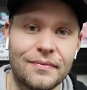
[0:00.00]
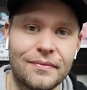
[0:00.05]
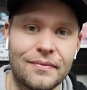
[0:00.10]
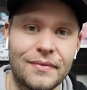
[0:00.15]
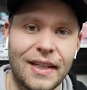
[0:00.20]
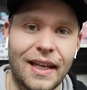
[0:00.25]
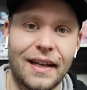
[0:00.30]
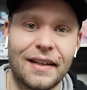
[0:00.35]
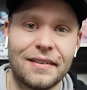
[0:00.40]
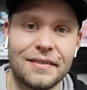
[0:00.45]

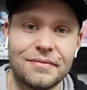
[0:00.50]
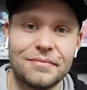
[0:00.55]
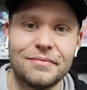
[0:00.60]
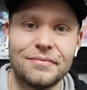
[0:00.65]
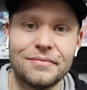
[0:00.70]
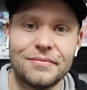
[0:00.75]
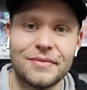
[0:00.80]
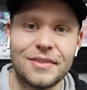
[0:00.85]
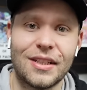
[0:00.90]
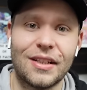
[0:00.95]
Yeah,
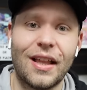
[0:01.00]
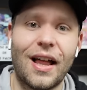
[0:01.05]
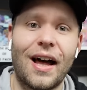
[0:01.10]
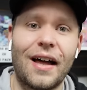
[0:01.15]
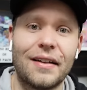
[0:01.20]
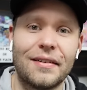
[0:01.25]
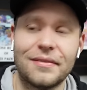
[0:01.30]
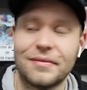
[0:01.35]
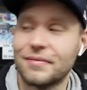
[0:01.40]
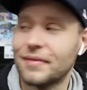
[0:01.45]
it's a
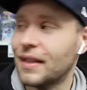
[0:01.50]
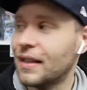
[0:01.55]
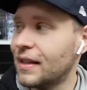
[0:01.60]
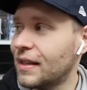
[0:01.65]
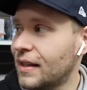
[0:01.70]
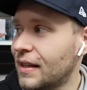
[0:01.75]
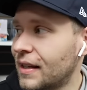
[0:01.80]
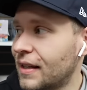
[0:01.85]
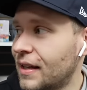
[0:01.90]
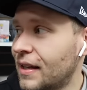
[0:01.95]
lot.
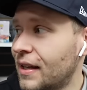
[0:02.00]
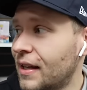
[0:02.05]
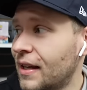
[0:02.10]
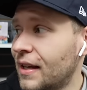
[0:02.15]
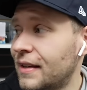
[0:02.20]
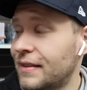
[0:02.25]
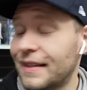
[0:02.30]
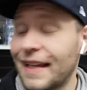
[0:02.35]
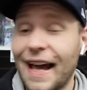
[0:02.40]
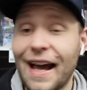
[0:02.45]

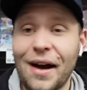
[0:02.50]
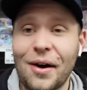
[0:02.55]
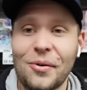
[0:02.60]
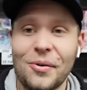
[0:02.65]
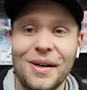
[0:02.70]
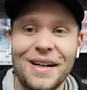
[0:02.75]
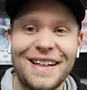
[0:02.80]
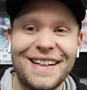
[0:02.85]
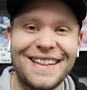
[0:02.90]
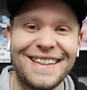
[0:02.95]

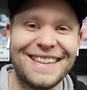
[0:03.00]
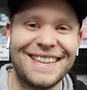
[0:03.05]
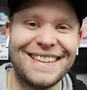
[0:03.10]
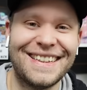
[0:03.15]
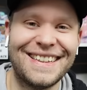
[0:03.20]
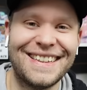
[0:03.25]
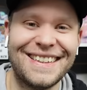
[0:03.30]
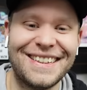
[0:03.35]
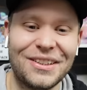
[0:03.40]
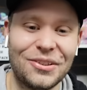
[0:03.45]
Now,
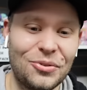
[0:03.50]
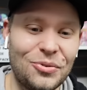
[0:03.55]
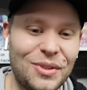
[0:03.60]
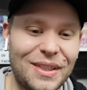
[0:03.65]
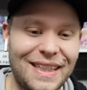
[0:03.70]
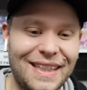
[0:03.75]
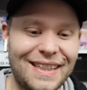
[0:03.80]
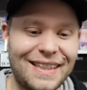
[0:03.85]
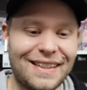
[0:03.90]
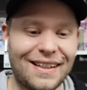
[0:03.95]
you
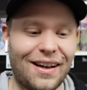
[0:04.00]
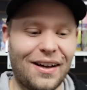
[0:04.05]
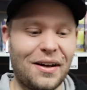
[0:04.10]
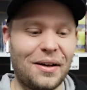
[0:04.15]
need